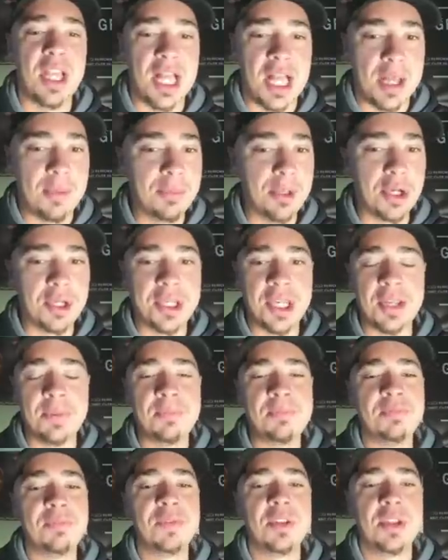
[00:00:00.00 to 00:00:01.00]
I'm
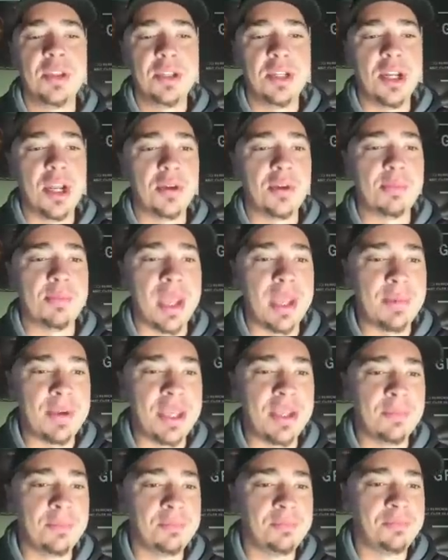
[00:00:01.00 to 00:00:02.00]
looking, you know, to
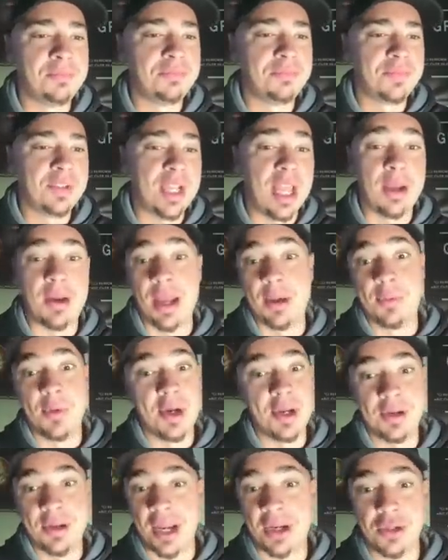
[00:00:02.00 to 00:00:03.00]
maybe,
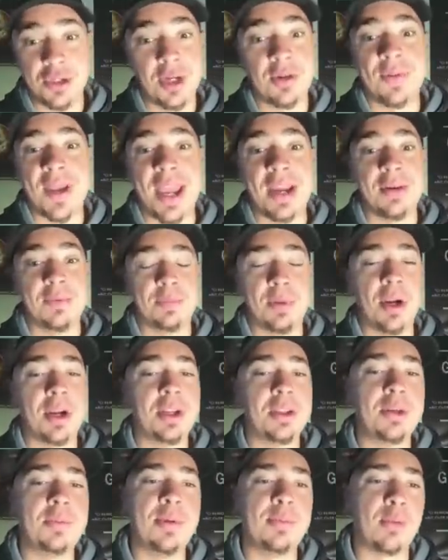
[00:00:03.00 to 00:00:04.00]
I should have added probably
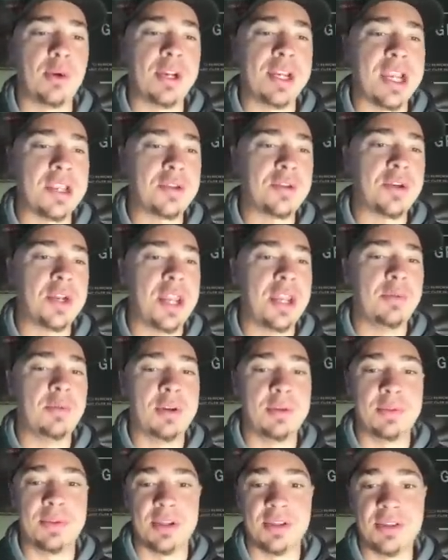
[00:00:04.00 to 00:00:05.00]
a little bit more yesterday
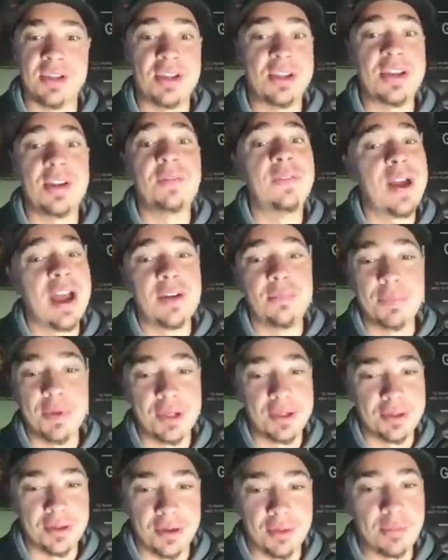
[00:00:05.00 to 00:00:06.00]
when it was a $65
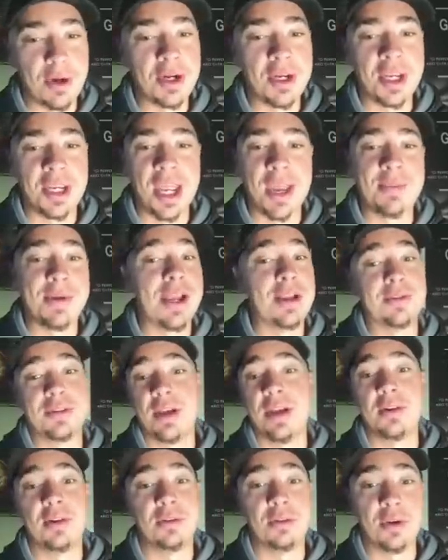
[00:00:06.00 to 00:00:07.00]
million market cap. Now it's
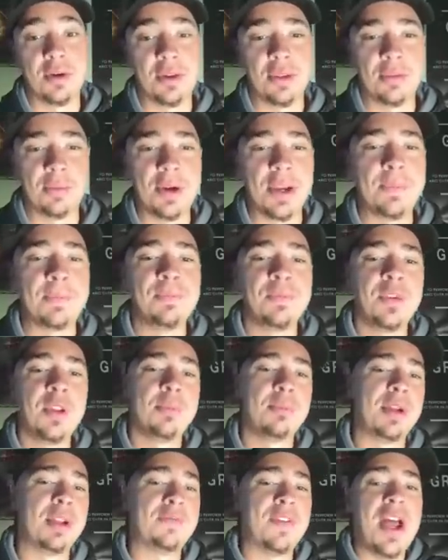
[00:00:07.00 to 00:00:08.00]
133.
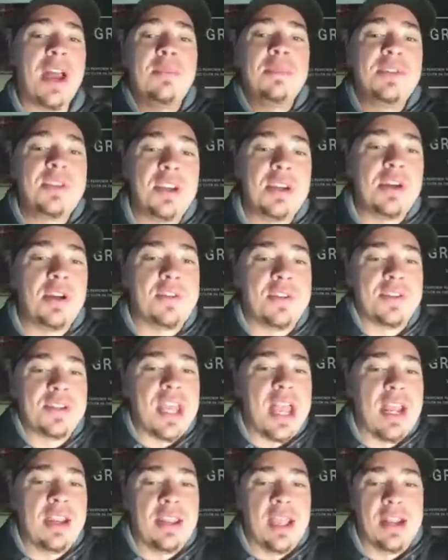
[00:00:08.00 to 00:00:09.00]
But if I'm sitting on the
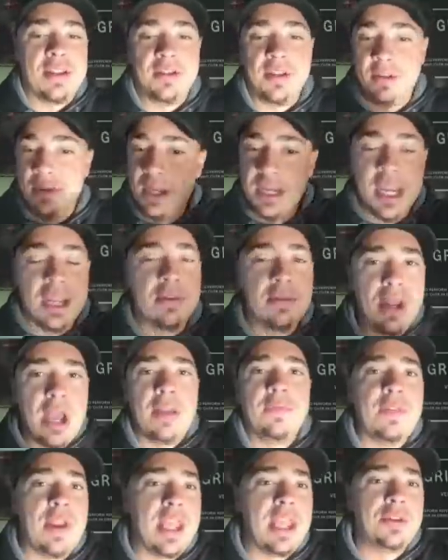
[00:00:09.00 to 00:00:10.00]
sidelines, again,
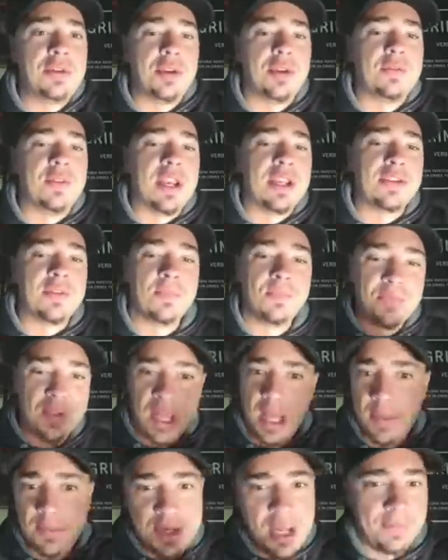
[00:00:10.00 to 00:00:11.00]
not financial advice,
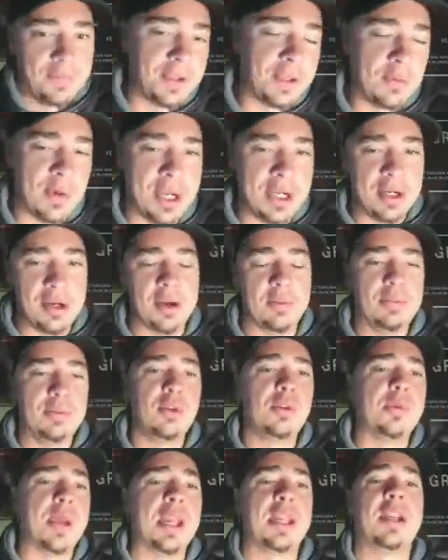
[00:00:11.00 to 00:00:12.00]
I'm definitely waiting on
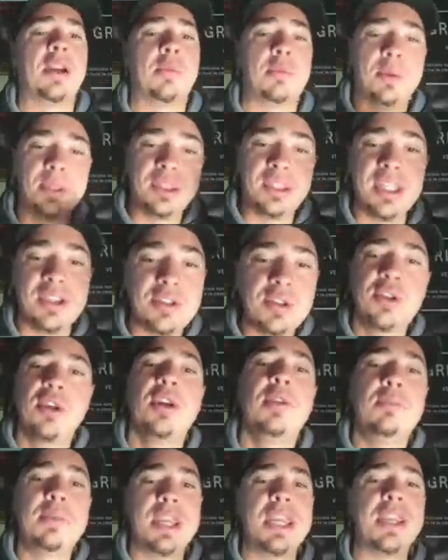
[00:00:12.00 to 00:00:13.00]
a pullback here, but this
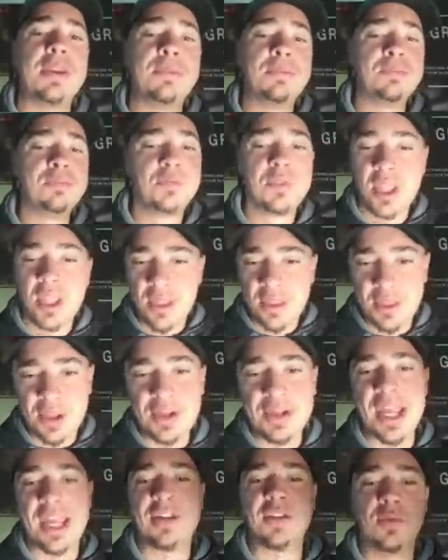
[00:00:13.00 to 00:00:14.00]
could be the
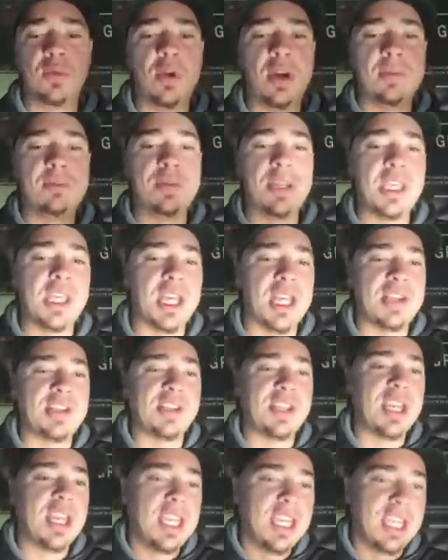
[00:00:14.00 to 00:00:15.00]
next one
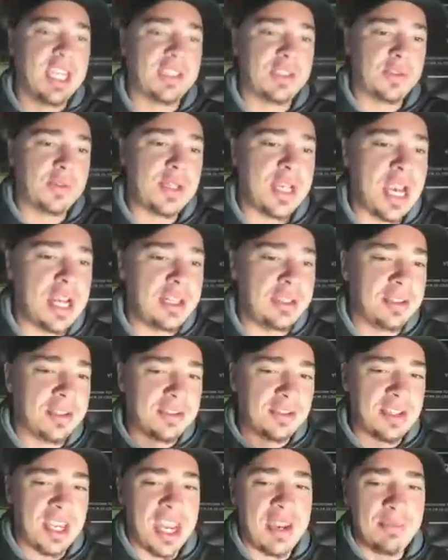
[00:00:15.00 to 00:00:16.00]
because it's creating the
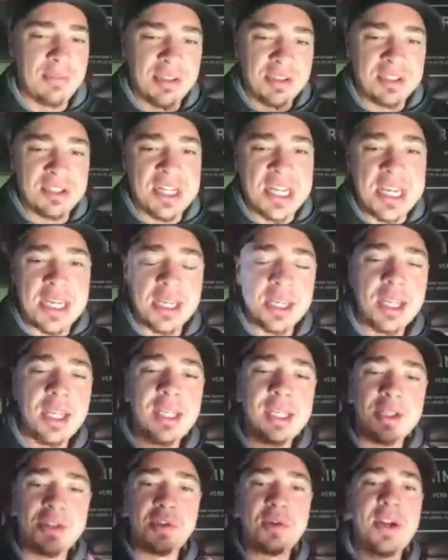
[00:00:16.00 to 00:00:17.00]
same mystique.
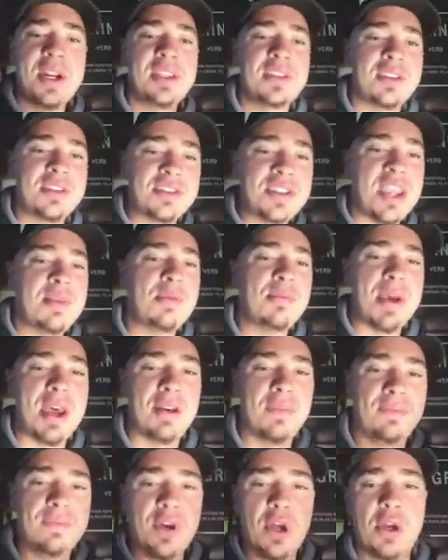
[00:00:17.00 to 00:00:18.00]
It's creating the same
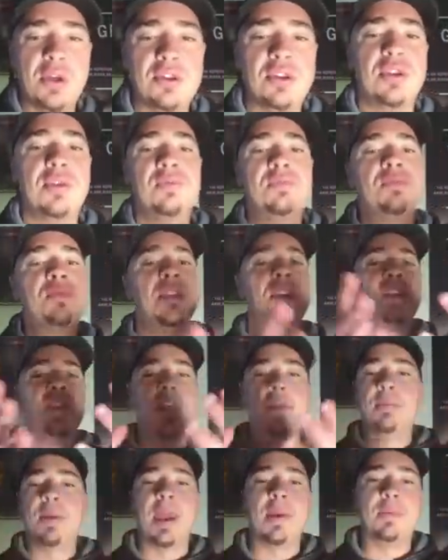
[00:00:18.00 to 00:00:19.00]
amount of volume
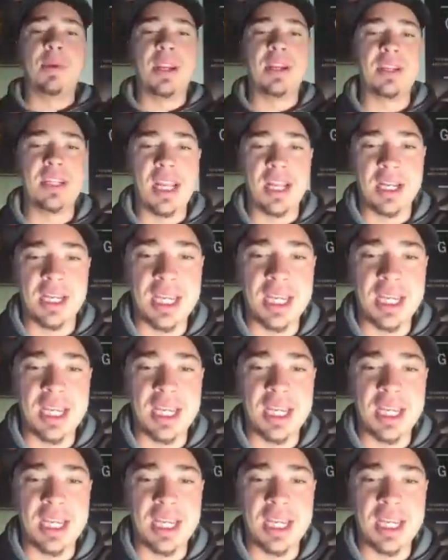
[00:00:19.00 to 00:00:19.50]
that Pepe did.